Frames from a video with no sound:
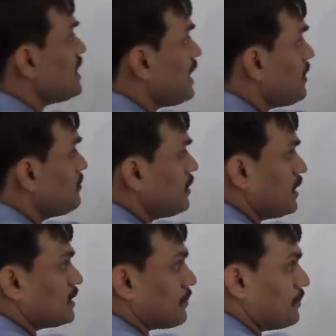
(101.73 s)
name
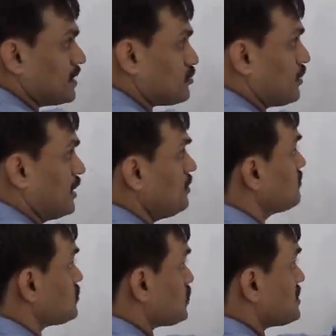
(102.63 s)
in the between.
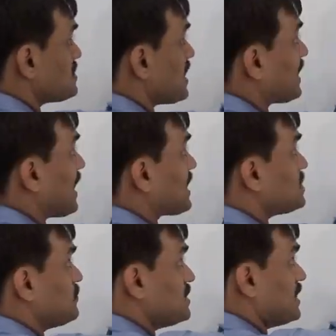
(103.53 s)
So this is like an
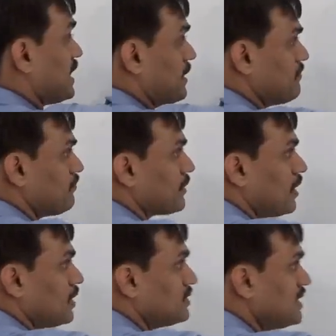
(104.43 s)
activity name.
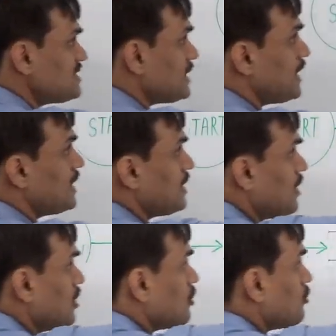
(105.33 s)
This area